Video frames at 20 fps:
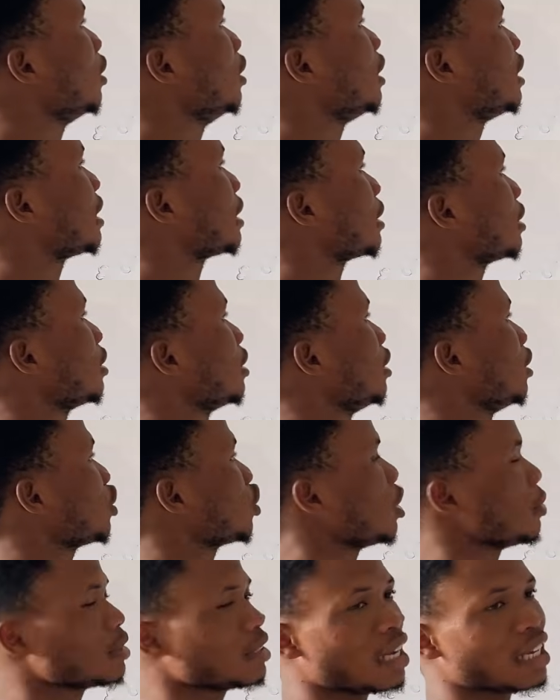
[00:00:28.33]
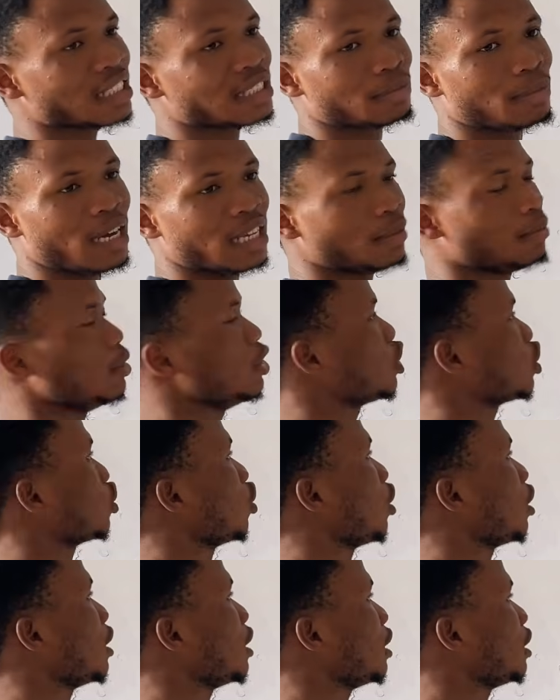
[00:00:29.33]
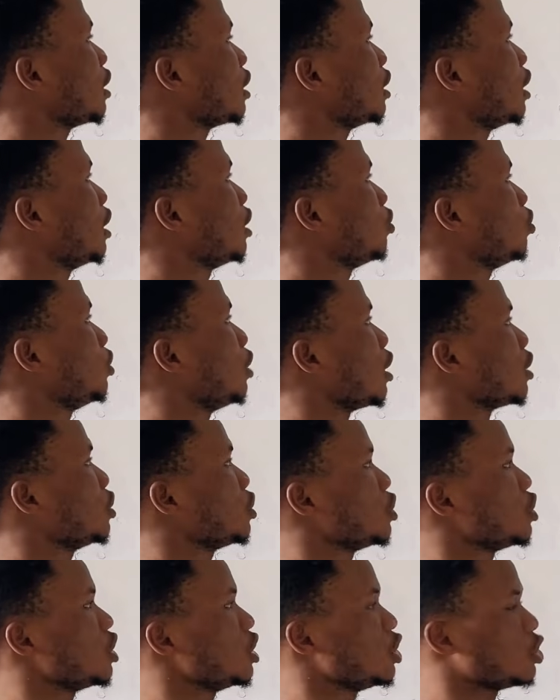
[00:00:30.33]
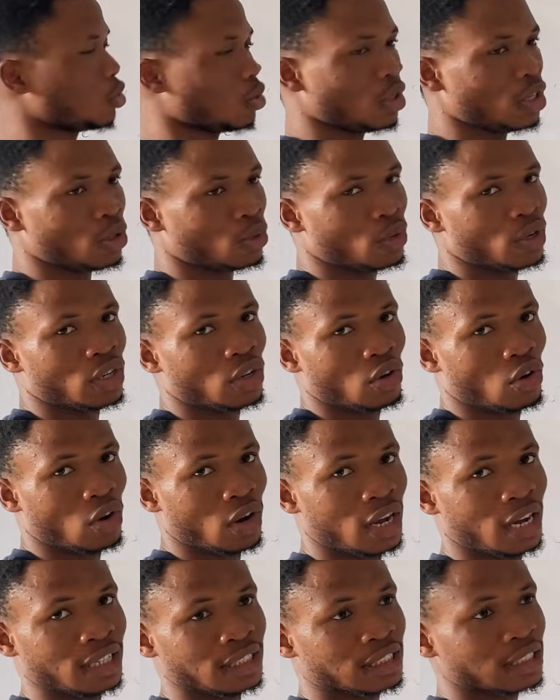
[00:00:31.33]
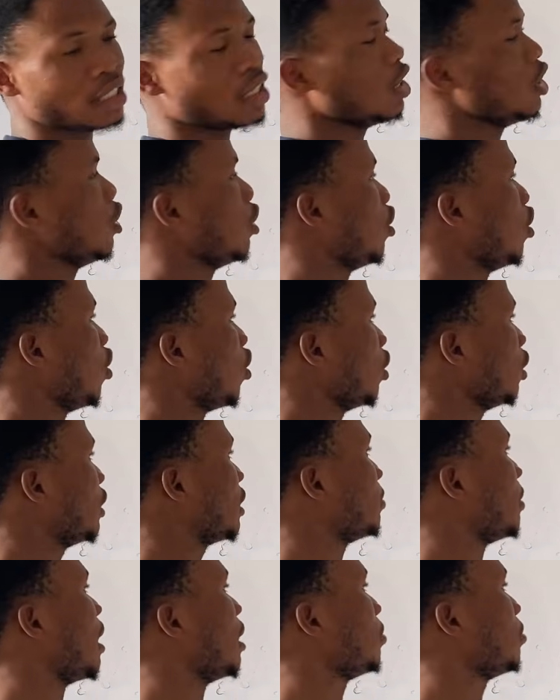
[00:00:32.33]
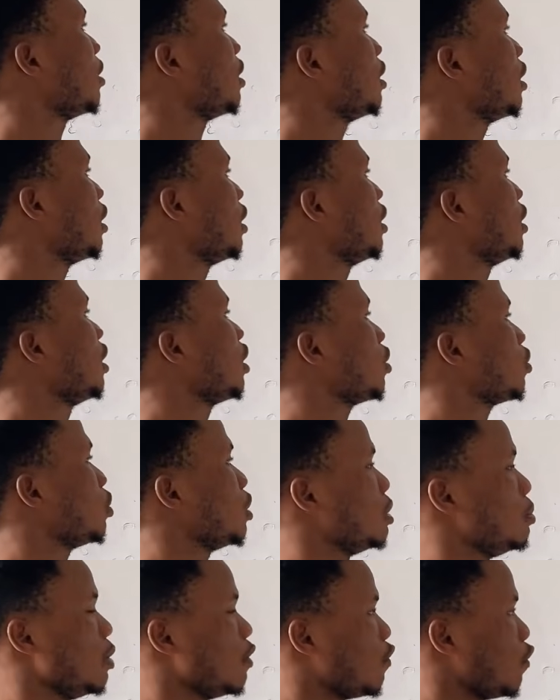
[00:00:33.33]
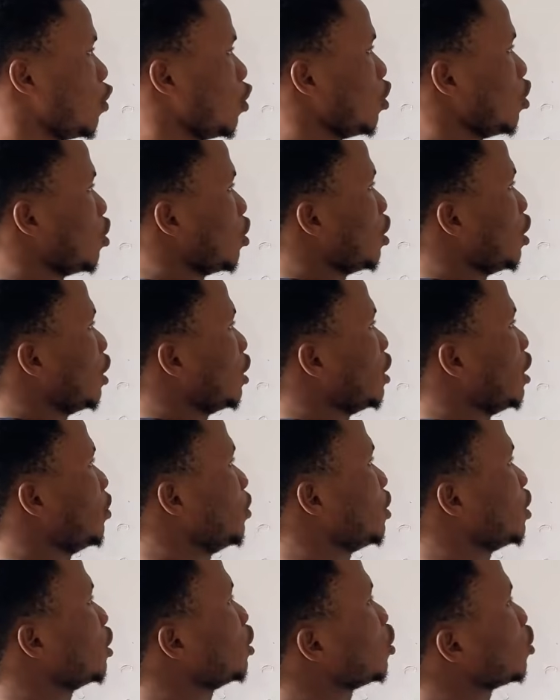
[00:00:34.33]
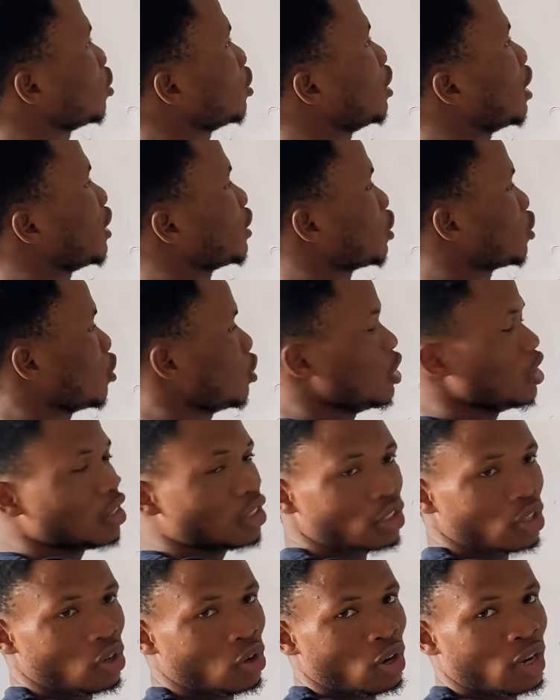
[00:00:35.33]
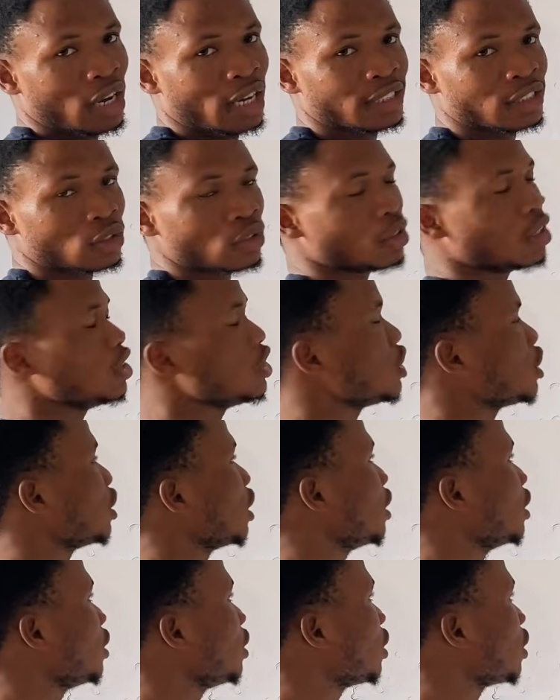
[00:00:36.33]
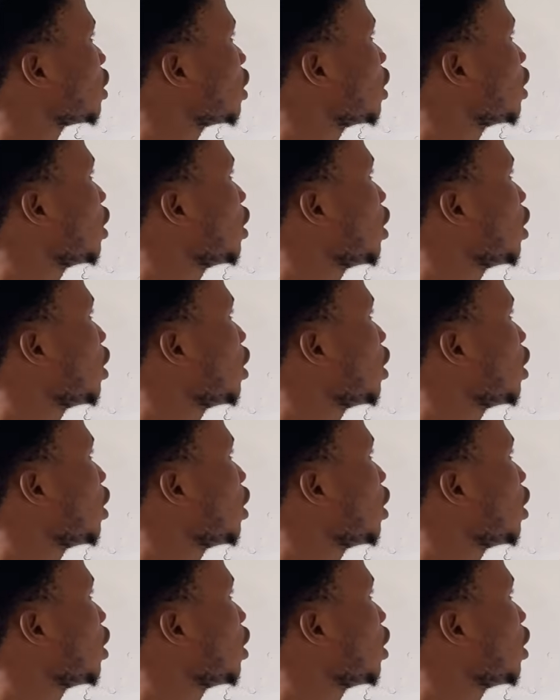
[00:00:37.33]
it's the substance might be solid, then we are going to change it to liquid or gas, or it might be liquid before, they will change it to either solid or gas. So the change